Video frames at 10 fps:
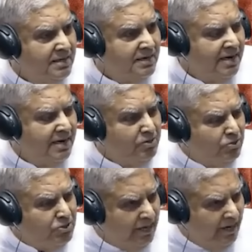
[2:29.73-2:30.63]
And
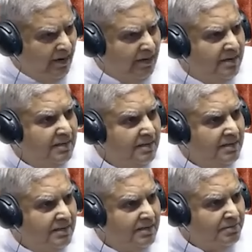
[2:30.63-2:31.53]
you say,
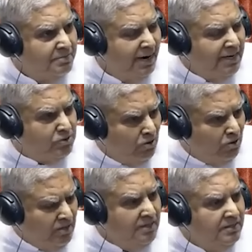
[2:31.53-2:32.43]
my
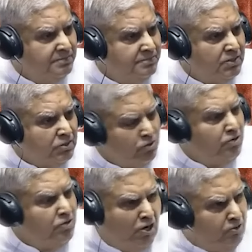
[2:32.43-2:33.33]
tone? No,
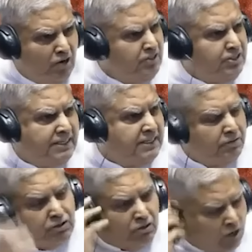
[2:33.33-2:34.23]
shit given
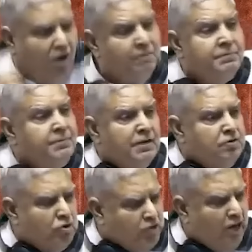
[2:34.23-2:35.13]
to you. No,
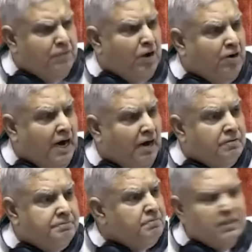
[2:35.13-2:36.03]
don't applaud now.
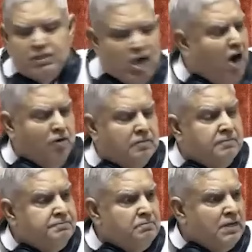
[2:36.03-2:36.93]
No,
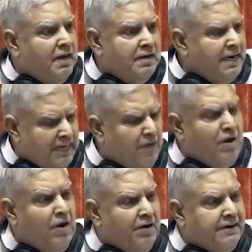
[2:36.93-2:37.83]
enough
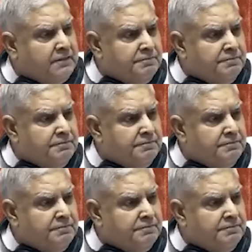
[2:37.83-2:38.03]
of it.